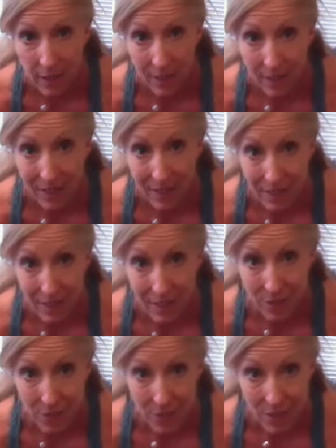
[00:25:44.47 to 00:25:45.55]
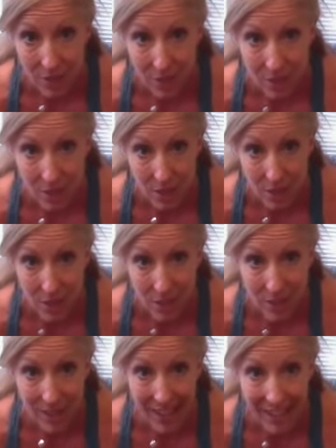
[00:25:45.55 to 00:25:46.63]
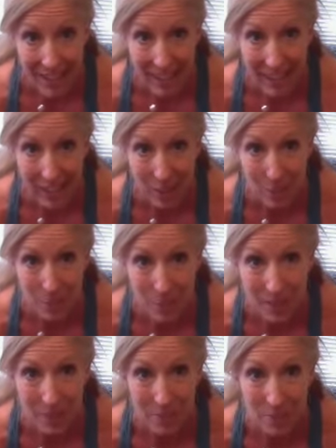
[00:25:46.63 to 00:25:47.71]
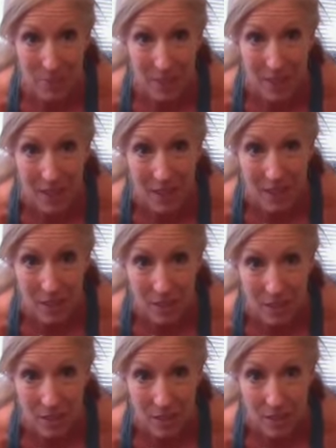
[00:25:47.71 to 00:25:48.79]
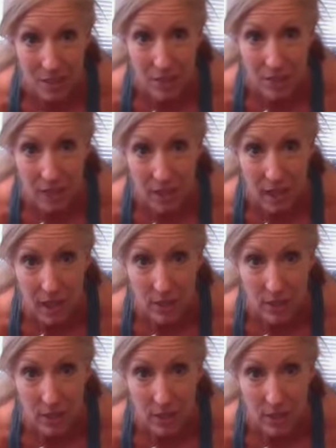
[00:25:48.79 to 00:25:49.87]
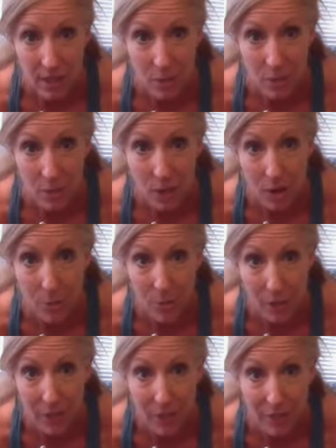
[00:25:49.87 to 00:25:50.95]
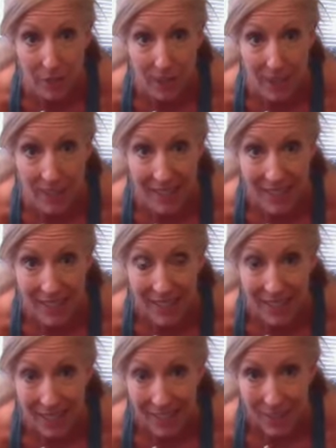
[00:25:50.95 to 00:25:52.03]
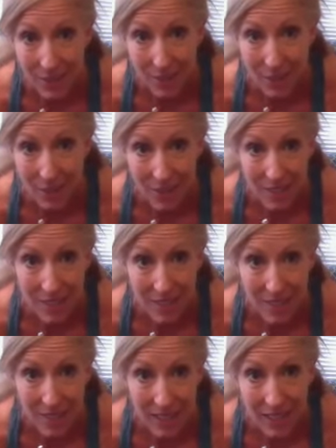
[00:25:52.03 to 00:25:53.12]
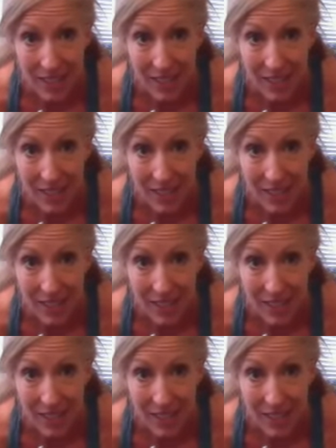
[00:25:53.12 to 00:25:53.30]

And start to feel the stretch in the right hip. Good, Serene. Yeah, you can sit at a wall. Perfect. Wall's good.